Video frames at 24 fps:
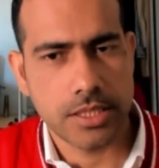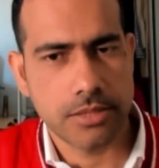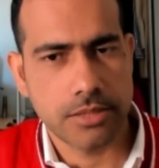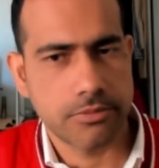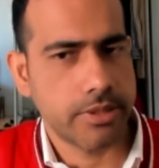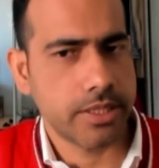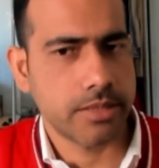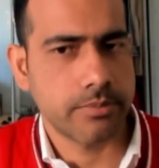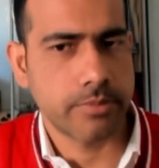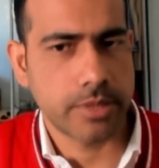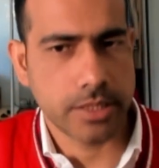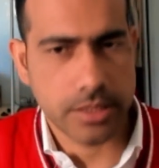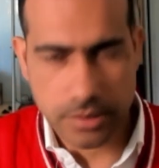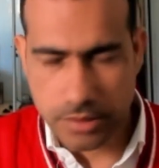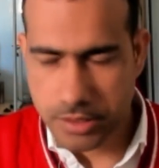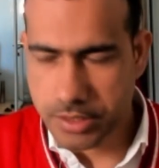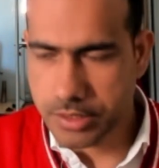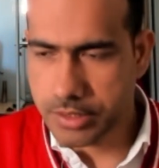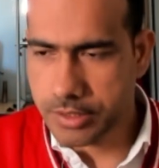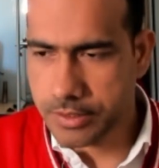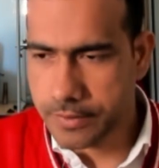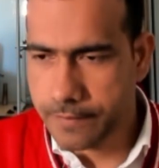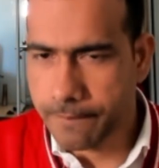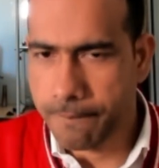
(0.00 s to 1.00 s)
right? But
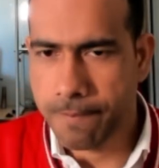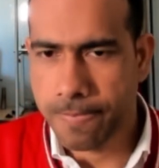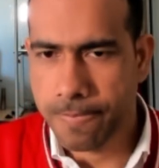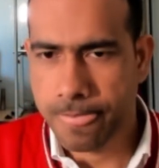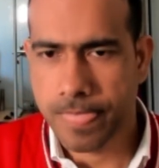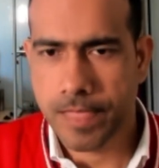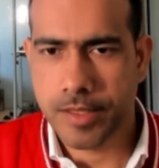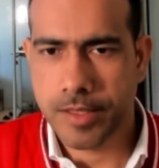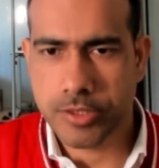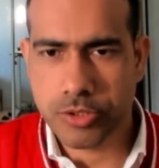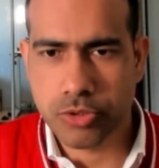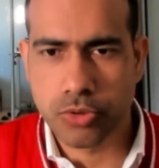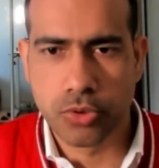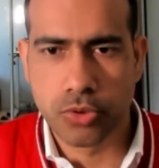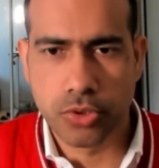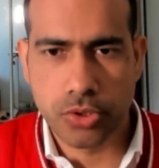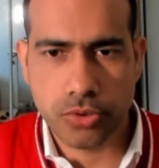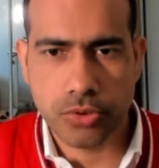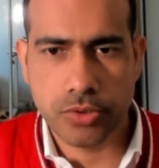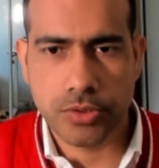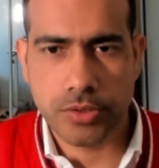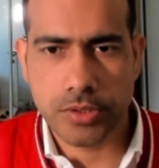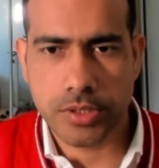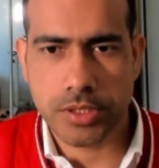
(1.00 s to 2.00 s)
it's good
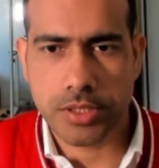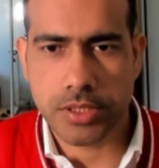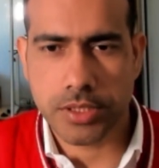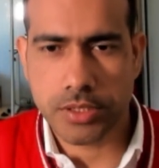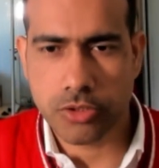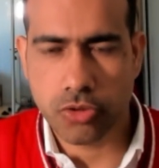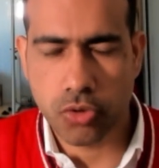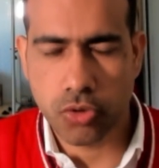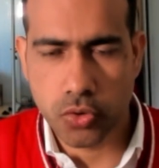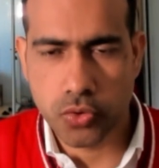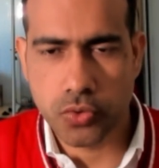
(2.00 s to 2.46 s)
to go